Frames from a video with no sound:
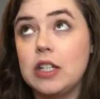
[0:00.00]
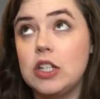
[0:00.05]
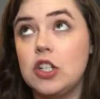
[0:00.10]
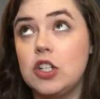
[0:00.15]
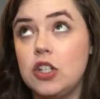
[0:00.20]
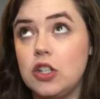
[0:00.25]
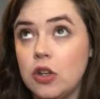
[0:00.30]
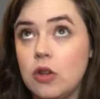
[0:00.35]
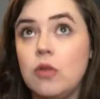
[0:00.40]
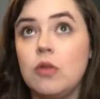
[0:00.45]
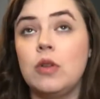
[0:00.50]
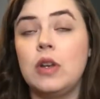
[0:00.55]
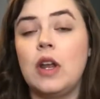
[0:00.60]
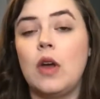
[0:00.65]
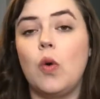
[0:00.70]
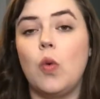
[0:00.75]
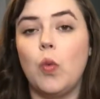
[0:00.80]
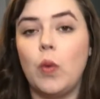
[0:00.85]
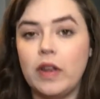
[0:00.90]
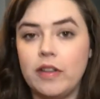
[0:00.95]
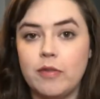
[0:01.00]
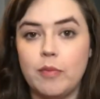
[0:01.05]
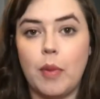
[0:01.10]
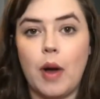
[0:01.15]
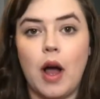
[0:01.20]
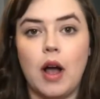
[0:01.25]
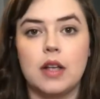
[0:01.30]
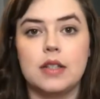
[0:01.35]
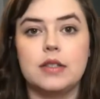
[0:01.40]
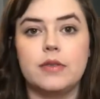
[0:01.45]
June Whiff
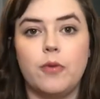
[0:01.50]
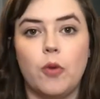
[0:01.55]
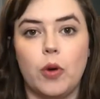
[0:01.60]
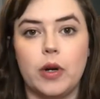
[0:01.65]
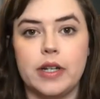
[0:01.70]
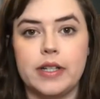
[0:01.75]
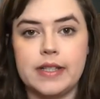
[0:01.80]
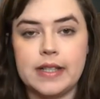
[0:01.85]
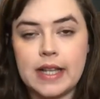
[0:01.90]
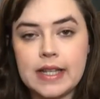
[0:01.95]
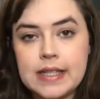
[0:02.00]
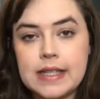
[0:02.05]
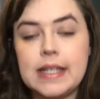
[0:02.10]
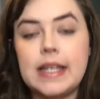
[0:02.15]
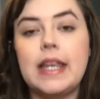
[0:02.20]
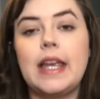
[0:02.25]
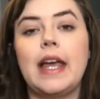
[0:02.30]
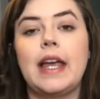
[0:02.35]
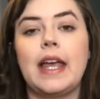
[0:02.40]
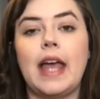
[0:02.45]
Box for Scentsy.